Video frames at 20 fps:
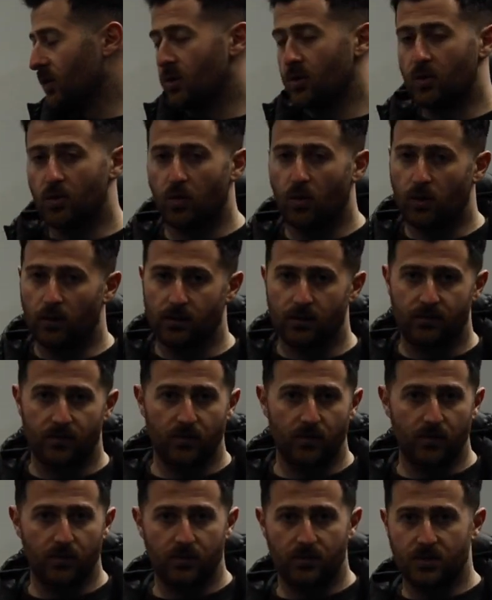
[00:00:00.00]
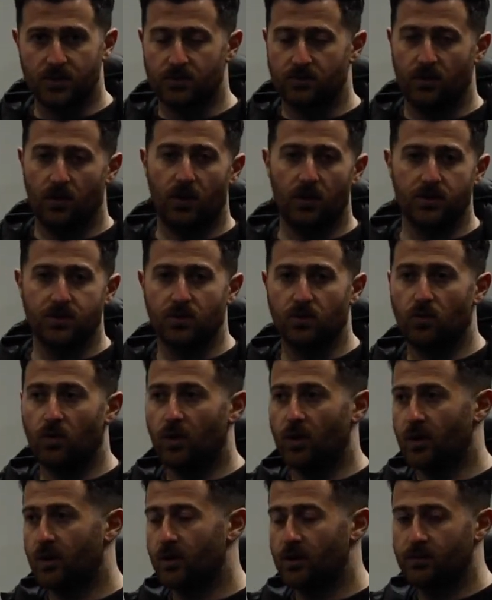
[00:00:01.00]
Good quality foods, lots of
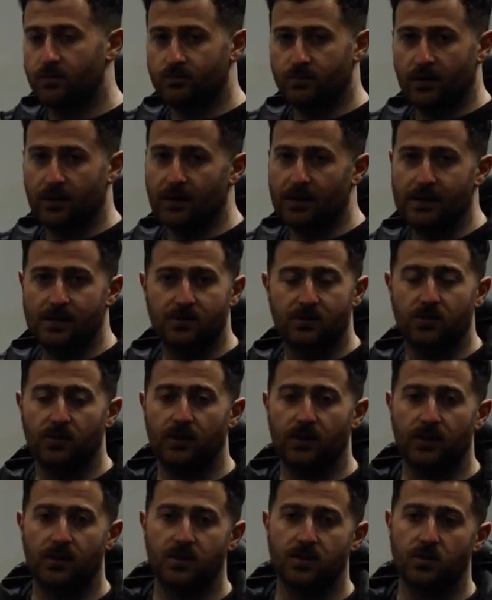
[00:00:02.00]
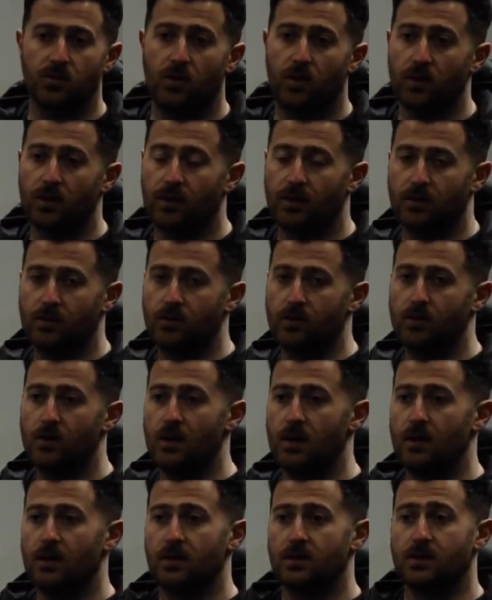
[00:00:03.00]
water, at least 2 liters of water. I know
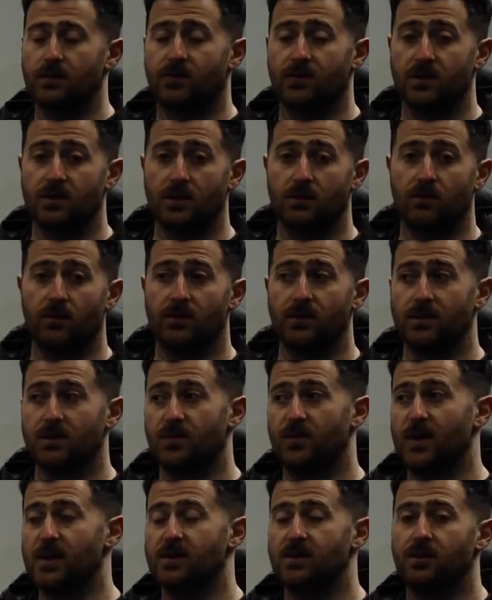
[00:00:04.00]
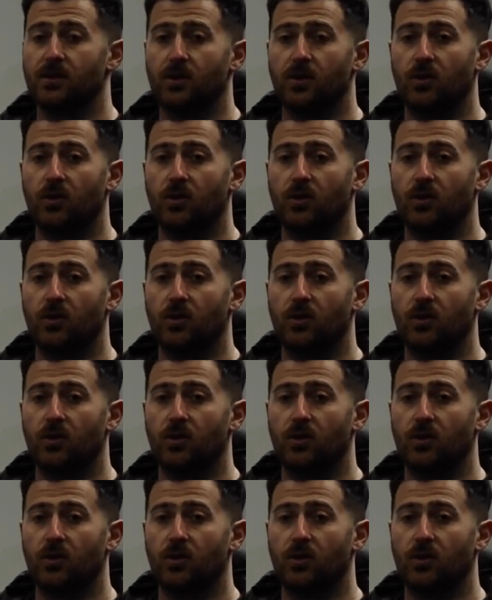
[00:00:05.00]
for some of us, especially in